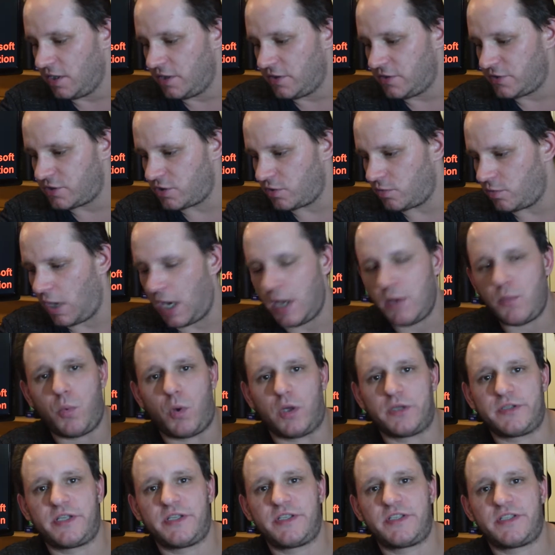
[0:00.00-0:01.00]
So I
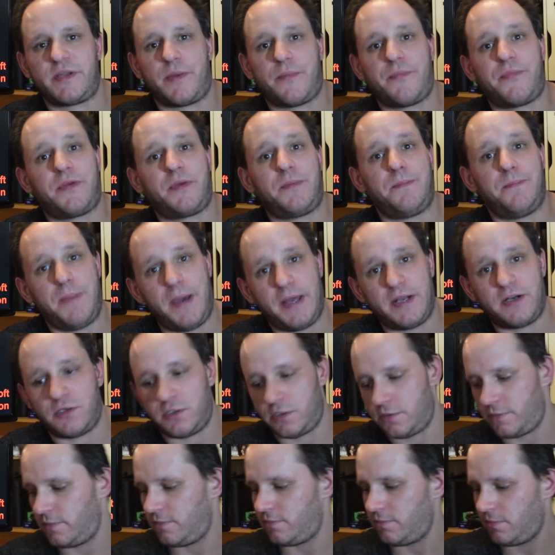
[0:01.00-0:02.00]
wanted something
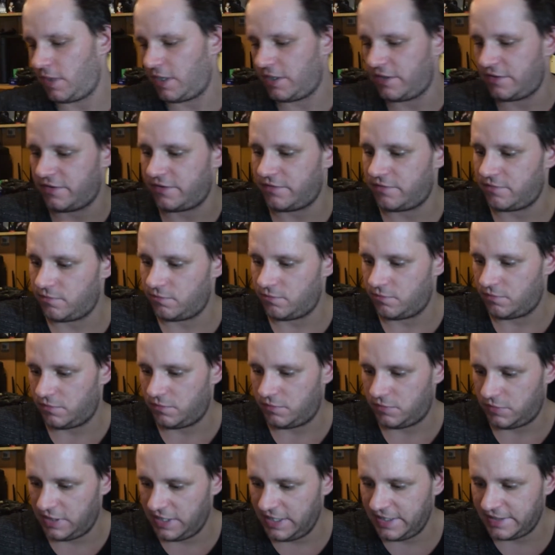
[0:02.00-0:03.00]
better, and
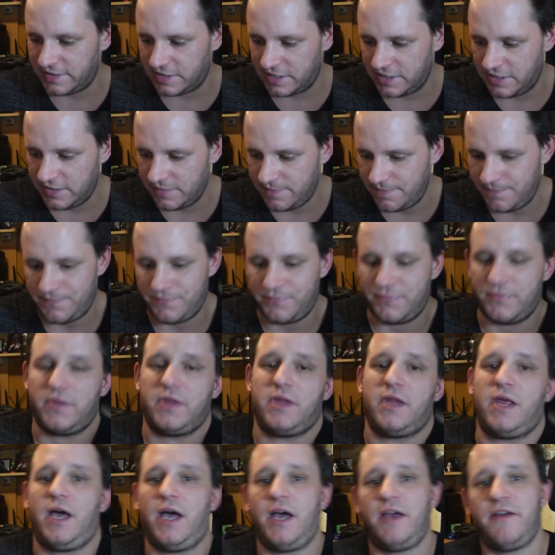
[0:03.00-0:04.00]
lately
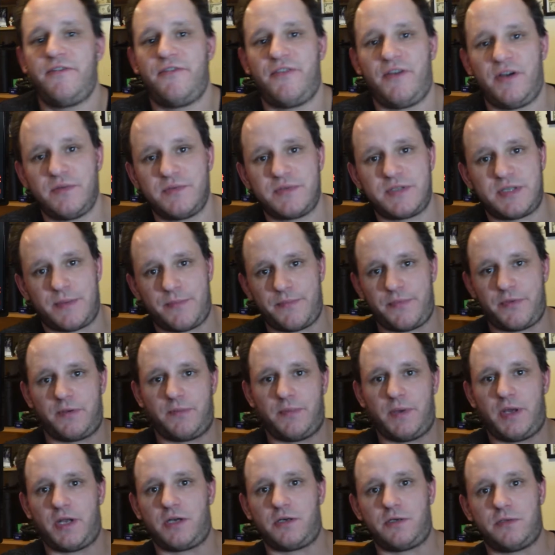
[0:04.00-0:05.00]
I found something
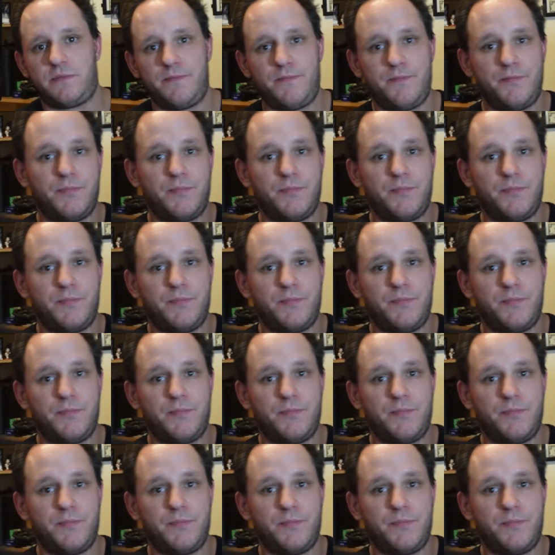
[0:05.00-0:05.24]
better.